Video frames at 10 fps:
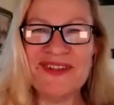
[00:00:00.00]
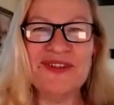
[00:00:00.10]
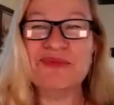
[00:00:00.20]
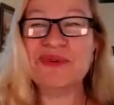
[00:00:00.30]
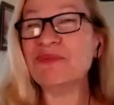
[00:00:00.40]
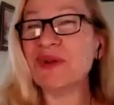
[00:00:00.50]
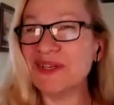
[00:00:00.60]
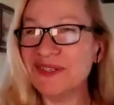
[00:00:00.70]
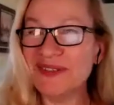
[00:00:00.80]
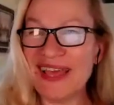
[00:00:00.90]
You wouldn't want
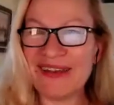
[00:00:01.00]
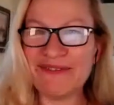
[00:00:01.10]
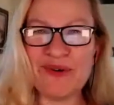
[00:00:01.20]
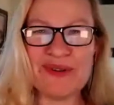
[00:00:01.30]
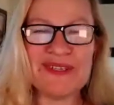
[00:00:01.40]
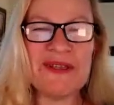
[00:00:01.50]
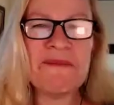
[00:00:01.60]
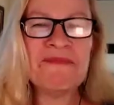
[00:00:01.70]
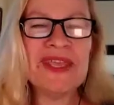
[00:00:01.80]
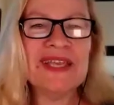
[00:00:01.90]
to do that, of course.
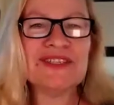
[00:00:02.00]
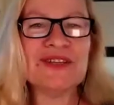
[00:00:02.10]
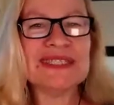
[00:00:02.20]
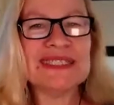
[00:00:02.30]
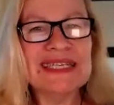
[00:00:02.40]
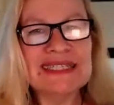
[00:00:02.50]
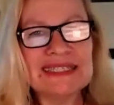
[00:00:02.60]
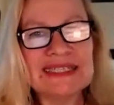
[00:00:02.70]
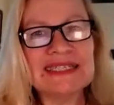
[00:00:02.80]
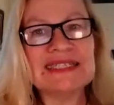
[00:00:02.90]
So
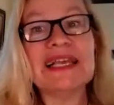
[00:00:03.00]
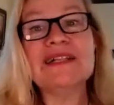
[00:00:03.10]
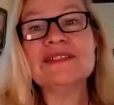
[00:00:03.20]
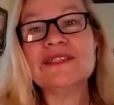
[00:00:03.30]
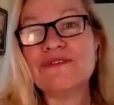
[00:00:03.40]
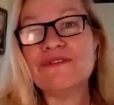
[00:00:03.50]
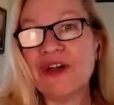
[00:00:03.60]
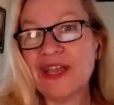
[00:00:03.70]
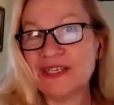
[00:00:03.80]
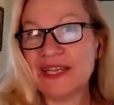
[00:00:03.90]
since cells that
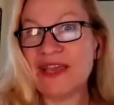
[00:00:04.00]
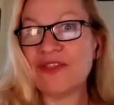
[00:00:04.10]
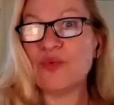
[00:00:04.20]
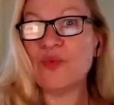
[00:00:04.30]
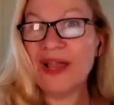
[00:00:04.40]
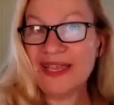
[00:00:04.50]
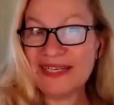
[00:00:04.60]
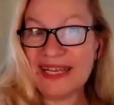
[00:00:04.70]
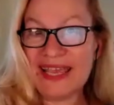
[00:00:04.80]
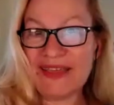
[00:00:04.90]
fire together wire
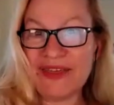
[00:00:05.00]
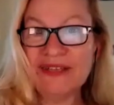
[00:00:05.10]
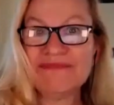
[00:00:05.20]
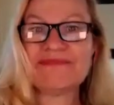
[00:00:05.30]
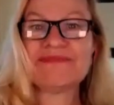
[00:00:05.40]
together,